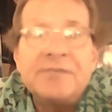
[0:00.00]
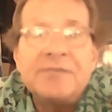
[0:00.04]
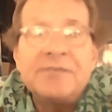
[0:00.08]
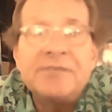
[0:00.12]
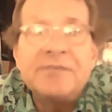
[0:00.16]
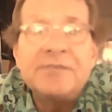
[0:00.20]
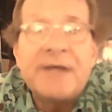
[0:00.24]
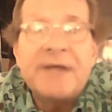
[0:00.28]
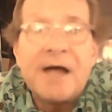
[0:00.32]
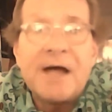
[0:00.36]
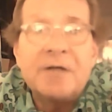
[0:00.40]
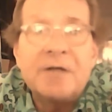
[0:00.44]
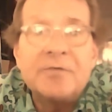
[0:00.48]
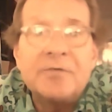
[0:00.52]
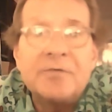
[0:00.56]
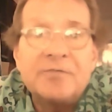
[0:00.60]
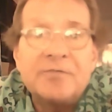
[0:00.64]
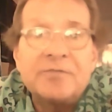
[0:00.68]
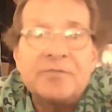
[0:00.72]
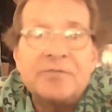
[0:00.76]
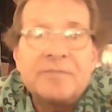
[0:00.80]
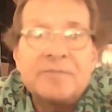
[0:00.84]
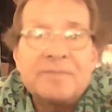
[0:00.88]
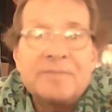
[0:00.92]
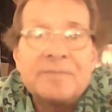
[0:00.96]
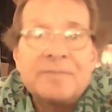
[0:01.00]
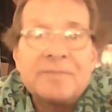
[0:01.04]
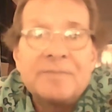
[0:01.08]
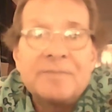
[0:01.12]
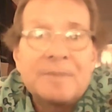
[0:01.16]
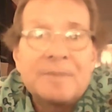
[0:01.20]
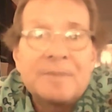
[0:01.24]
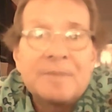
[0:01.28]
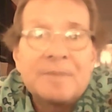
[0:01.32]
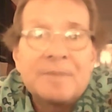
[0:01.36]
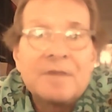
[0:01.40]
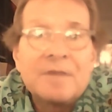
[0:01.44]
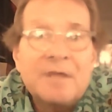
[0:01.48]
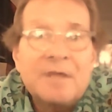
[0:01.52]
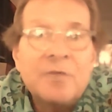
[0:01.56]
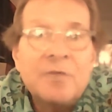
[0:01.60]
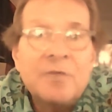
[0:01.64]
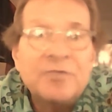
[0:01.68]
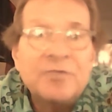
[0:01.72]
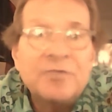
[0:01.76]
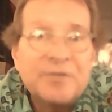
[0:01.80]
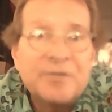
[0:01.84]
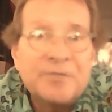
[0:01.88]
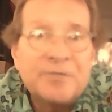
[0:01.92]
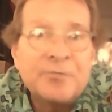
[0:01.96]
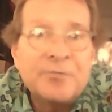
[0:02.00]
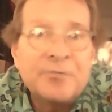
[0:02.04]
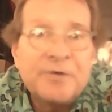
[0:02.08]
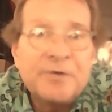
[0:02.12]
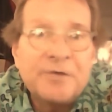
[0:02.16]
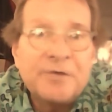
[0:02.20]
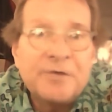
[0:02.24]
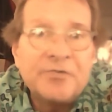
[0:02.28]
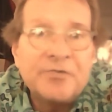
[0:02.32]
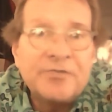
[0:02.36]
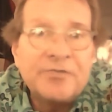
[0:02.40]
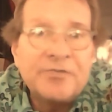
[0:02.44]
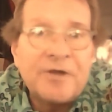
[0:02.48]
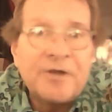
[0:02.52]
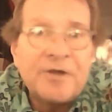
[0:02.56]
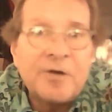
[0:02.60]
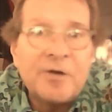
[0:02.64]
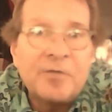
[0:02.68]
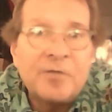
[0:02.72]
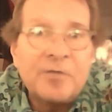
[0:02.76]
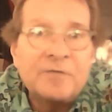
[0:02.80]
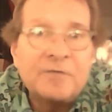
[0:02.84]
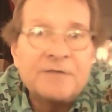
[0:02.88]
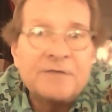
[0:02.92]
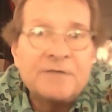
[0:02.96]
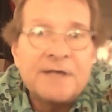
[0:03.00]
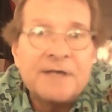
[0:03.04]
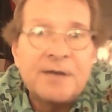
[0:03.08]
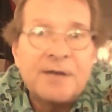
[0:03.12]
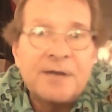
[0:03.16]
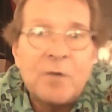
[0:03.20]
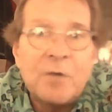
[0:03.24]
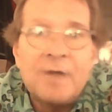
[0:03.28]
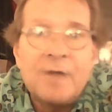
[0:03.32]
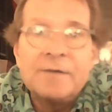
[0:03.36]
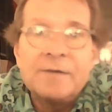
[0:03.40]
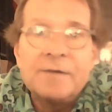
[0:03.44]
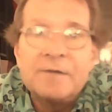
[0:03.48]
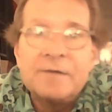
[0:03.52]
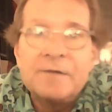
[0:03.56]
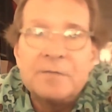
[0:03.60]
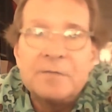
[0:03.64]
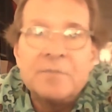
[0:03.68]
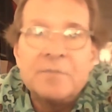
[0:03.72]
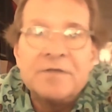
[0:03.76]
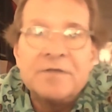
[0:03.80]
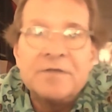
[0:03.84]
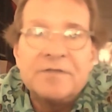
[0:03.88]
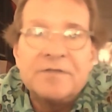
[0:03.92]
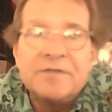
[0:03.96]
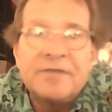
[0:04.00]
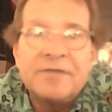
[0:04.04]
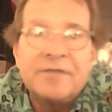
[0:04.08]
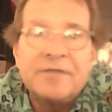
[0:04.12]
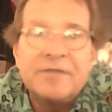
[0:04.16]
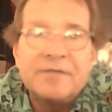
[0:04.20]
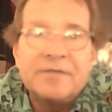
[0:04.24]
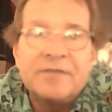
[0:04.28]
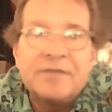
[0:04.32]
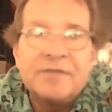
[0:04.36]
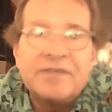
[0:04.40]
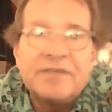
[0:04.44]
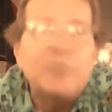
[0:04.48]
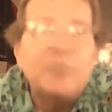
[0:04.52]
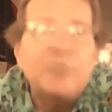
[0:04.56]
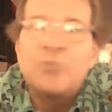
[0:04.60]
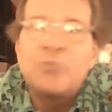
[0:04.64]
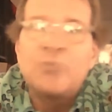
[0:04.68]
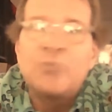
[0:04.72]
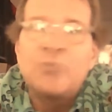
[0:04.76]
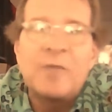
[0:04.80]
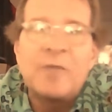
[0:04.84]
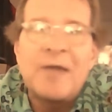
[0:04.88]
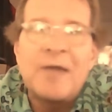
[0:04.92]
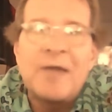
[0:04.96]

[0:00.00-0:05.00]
College. He was a three-year starter for Tonawanda in the mid-70s. He was one of my